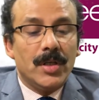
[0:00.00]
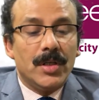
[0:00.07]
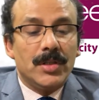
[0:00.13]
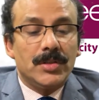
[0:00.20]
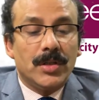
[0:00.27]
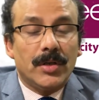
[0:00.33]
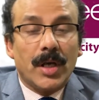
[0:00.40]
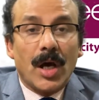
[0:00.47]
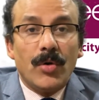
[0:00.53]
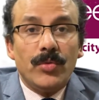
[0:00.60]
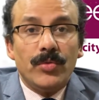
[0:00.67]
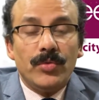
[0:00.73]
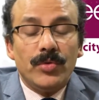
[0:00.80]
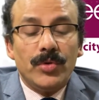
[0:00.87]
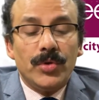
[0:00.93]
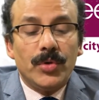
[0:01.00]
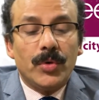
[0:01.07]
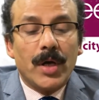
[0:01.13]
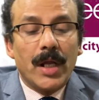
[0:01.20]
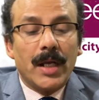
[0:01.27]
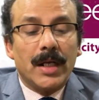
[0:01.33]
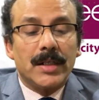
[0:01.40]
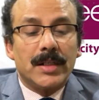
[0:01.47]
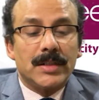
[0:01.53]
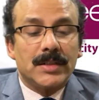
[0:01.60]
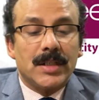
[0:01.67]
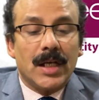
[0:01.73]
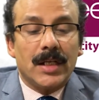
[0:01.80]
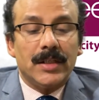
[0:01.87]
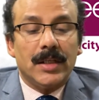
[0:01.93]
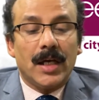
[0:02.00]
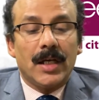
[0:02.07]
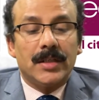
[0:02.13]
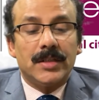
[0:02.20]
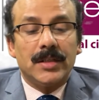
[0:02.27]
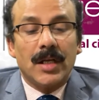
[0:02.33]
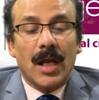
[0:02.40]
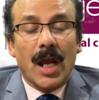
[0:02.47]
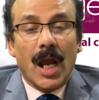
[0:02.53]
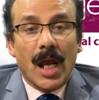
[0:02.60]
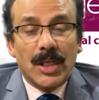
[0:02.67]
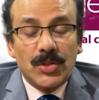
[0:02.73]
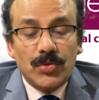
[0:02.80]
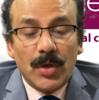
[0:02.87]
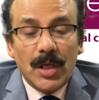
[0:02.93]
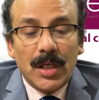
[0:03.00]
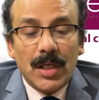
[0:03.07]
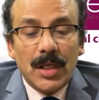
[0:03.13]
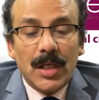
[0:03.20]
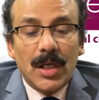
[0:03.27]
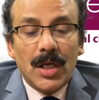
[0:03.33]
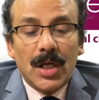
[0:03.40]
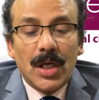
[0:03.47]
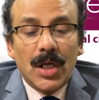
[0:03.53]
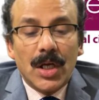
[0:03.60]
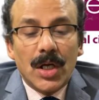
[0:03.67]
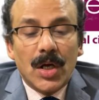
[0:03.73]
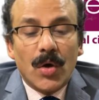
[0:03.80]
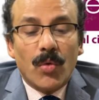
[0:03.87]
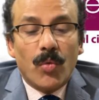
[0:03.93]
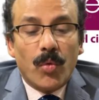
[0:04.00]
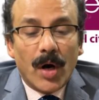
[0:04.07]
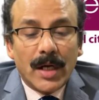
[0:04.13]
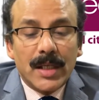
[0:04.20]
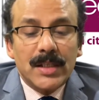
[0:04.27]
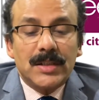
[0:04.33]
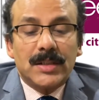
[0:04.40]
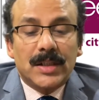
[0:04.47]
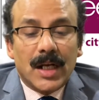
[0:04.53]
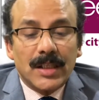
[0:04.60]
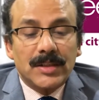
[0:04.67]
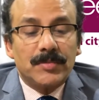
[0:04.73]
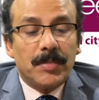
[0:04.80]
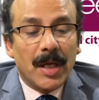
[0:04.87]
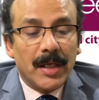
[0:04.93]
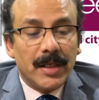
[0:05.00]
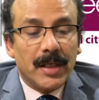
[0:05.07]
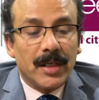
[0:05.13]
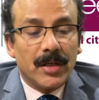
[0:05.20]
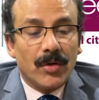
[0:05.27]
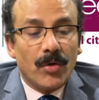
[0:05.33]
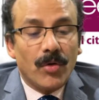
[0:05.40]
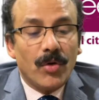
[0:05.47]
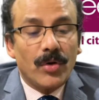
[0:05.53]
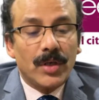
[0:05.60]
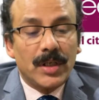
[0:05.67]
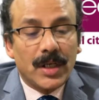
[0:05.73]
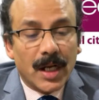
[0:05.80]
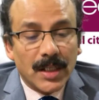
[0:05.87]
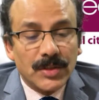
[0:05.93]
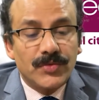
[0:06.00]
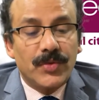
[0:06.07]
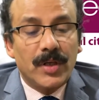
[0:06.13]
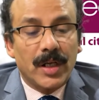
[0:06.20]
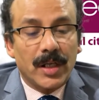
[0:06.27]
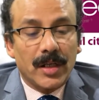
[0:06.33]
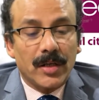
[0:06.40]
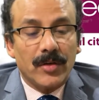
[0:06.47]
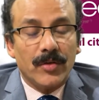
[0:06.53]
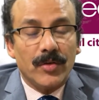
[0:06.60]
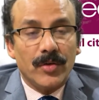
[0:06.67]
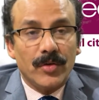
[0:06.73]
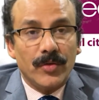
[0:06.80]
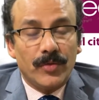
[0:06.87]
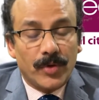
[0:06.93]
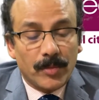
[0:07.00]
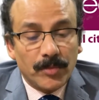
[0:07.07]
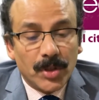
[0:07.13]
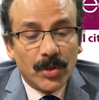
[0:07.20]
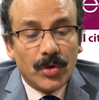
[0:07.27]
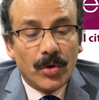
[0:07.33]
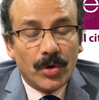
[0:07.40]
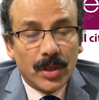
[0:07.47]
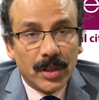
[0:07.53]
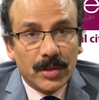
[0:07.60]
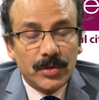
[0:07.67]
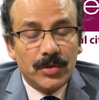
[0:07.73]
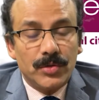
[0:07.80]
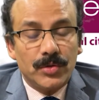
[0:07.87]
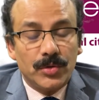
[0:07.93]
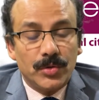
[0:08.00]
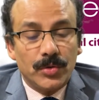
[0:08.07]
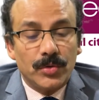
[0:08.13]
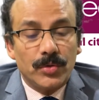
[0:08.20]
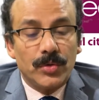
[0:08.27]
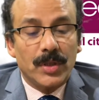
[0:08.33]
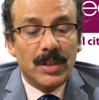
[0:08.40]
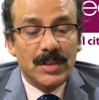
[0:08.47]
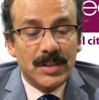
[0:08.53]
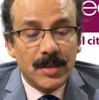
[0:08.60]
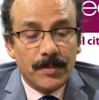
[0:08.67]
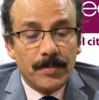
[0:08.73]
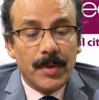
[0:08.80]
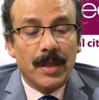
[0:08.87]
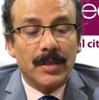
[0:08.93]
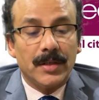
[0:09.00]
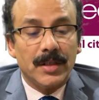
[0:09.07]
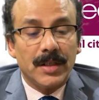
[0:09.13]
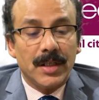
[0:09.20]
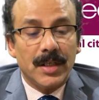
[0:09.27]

So now you can understand that actually what is transplanting or transferring from the donor to recipient